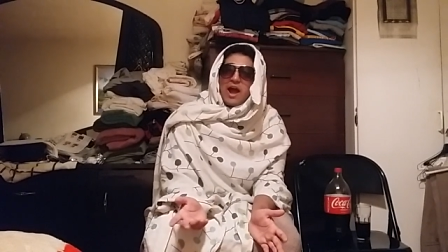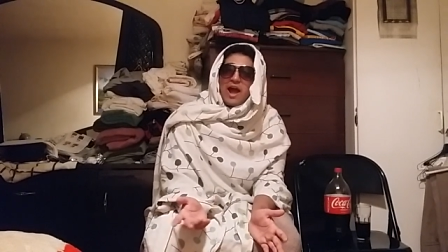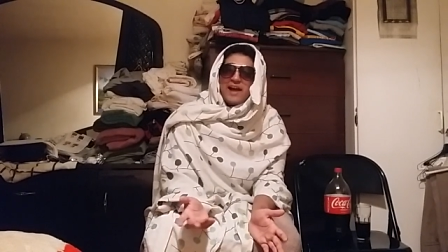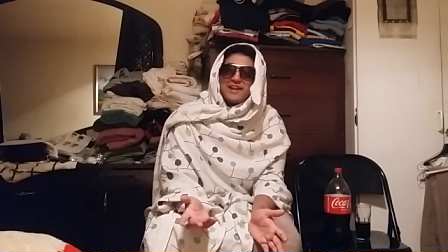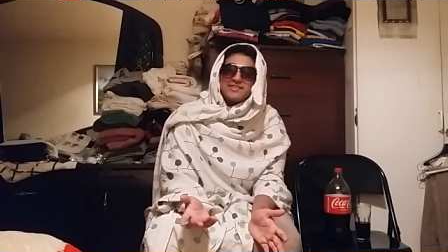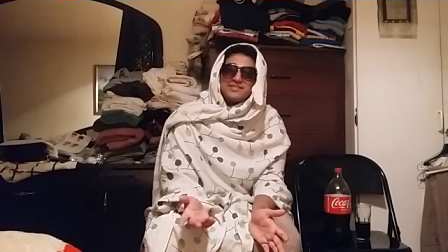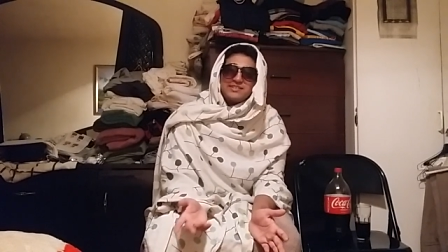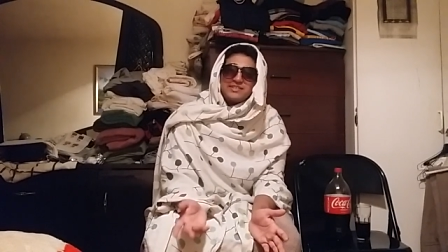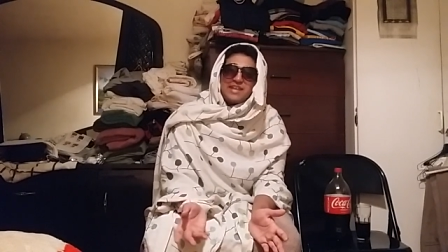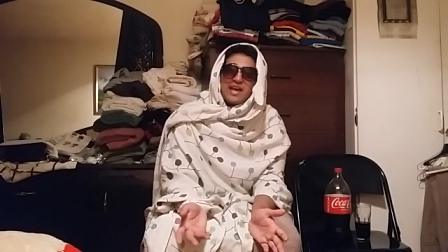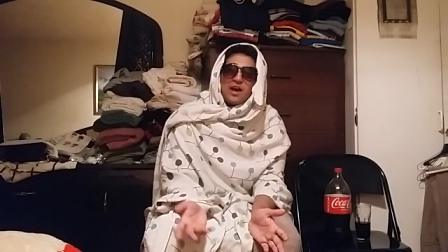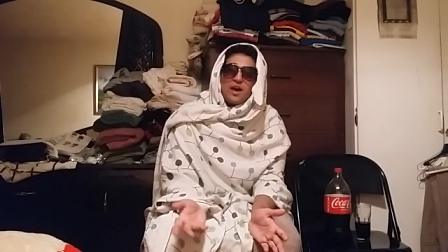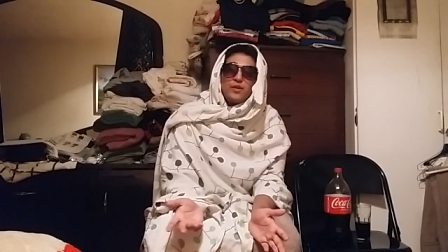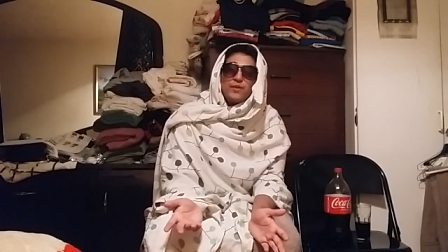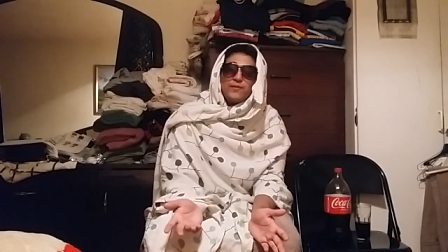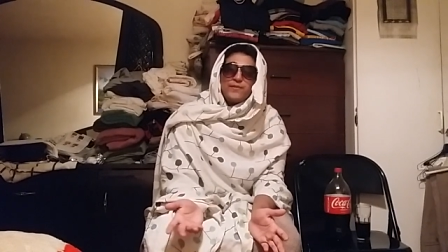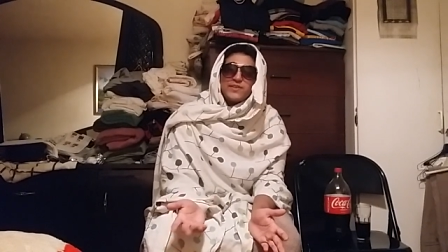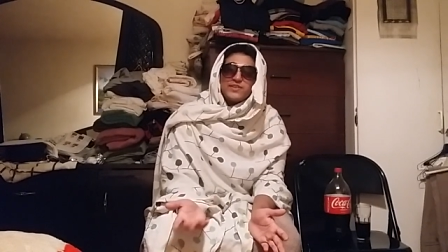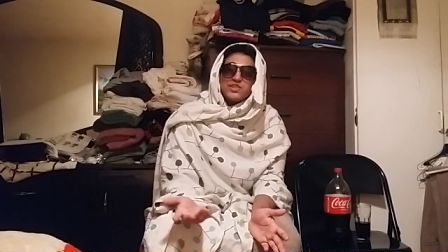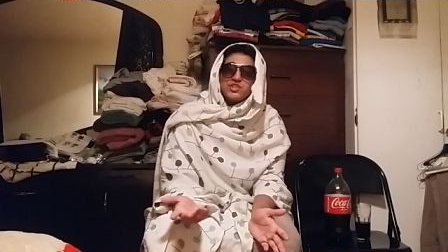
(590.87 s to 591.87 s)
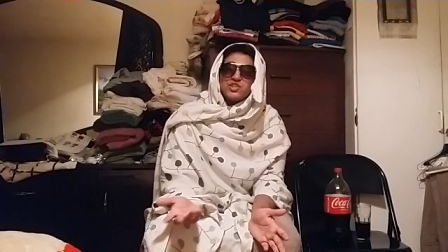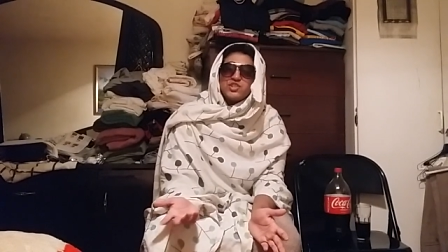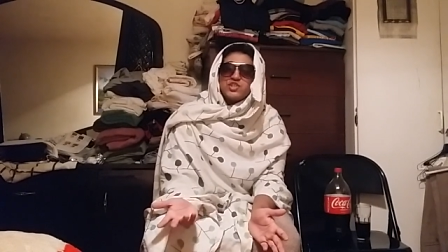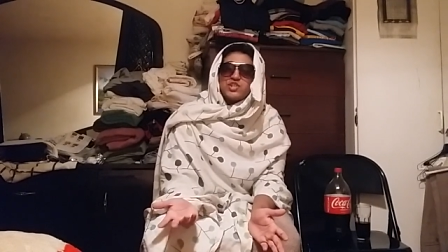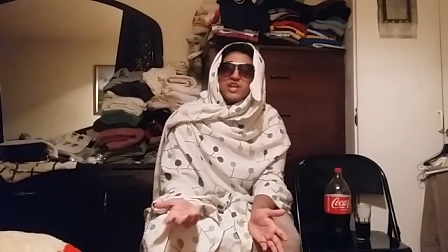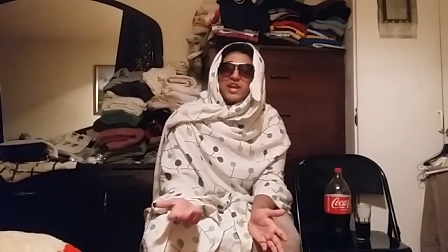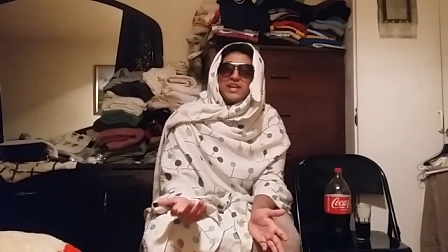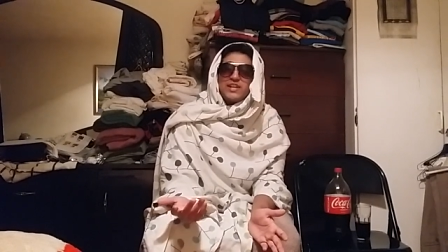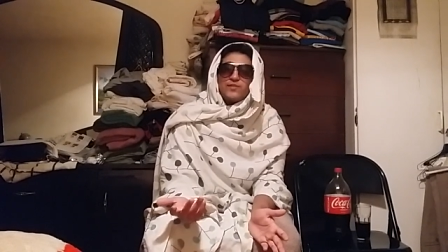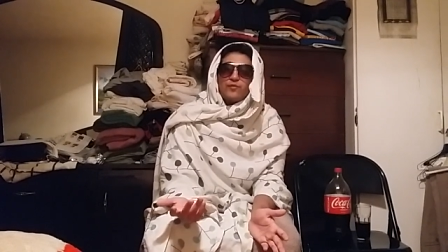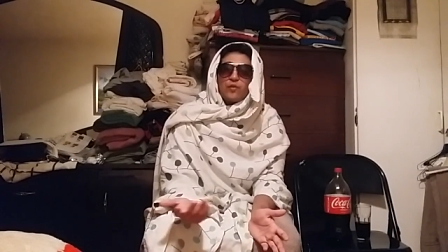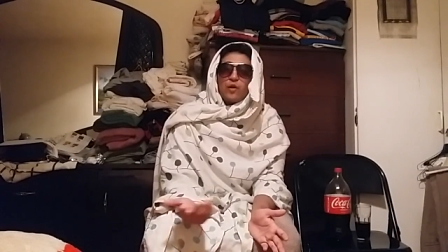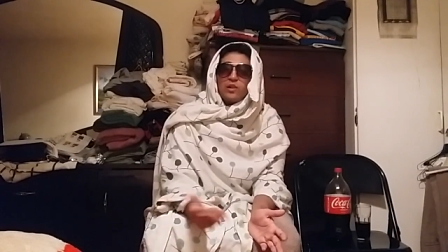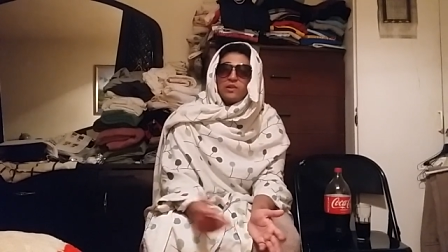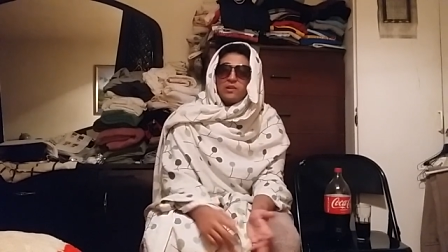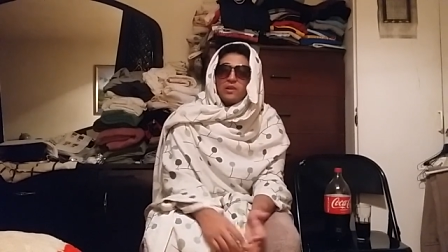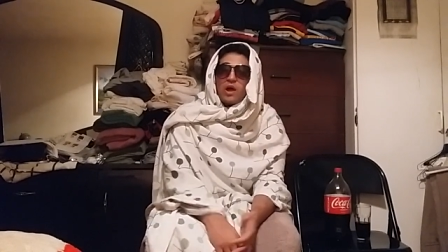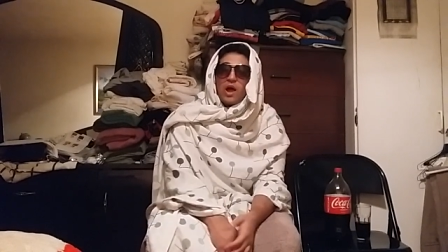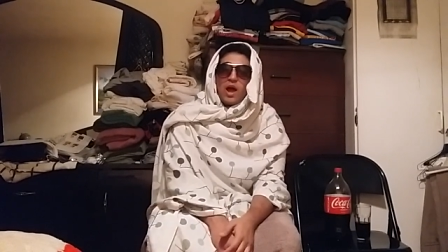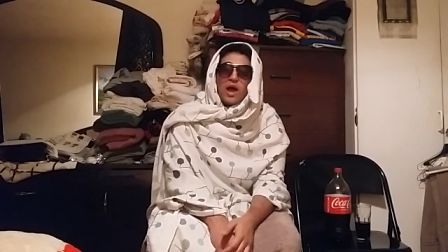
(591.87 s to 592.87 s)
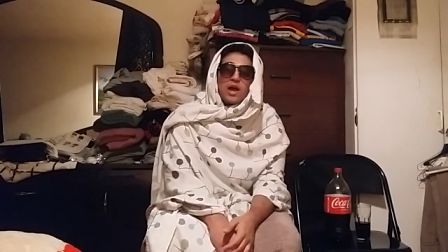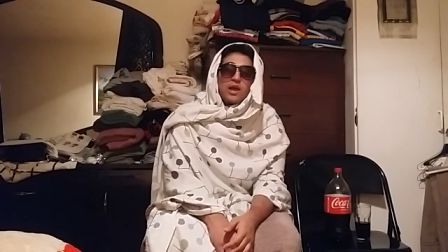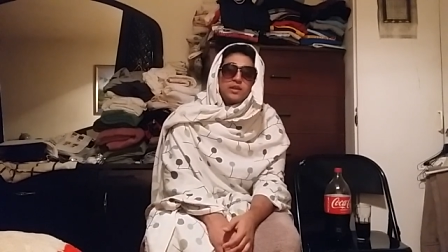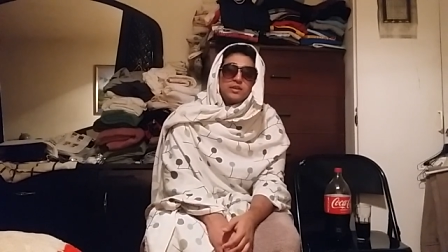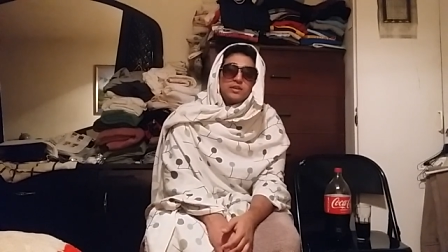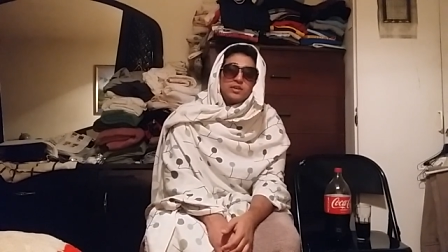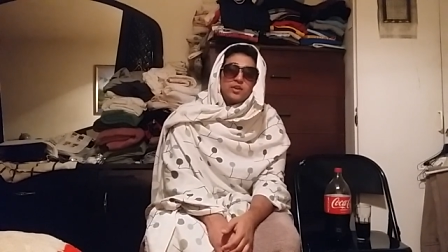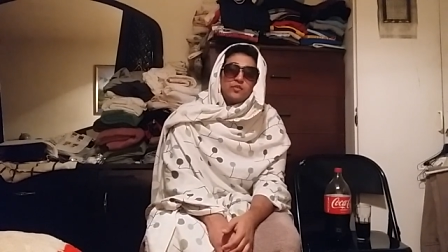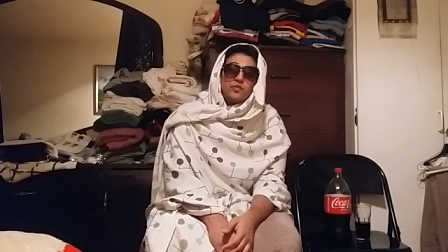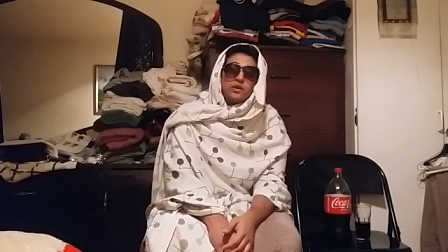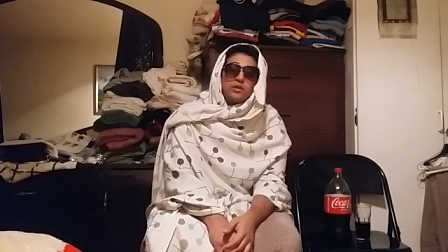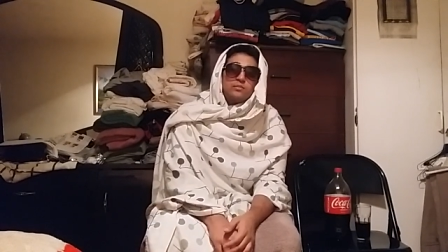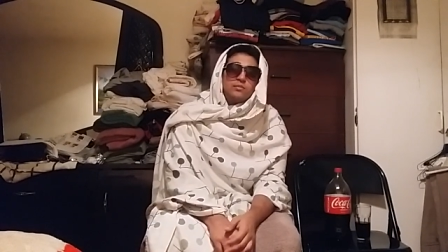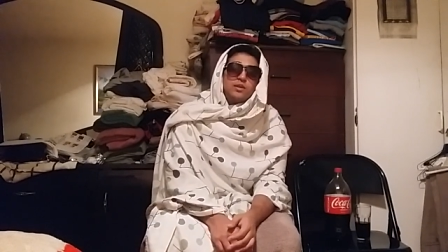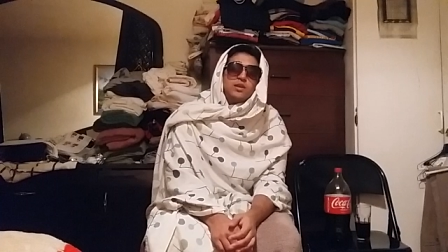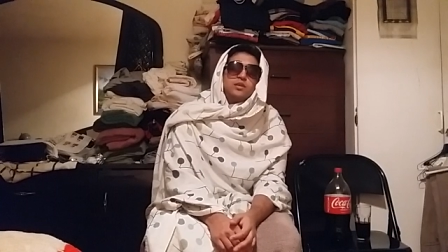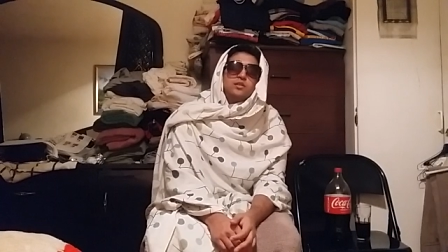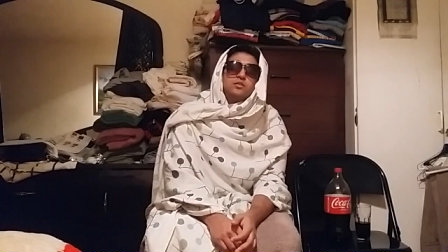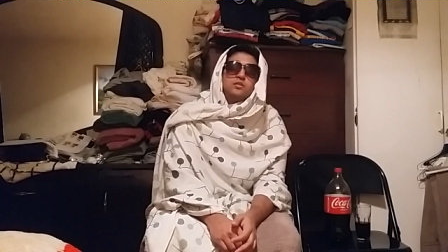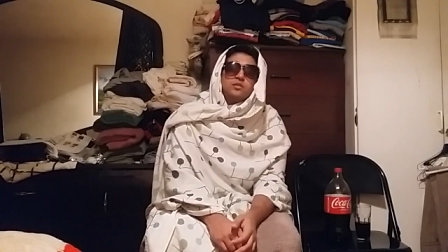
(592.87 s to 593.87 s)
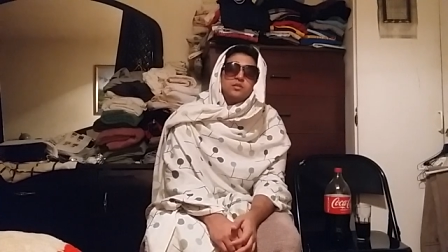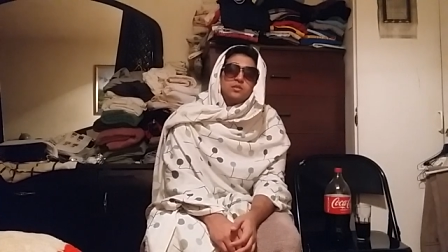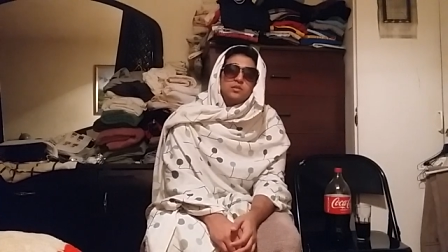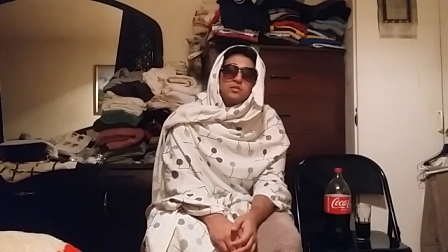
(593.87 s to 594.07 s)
has television changed for a lot? You know what I mean?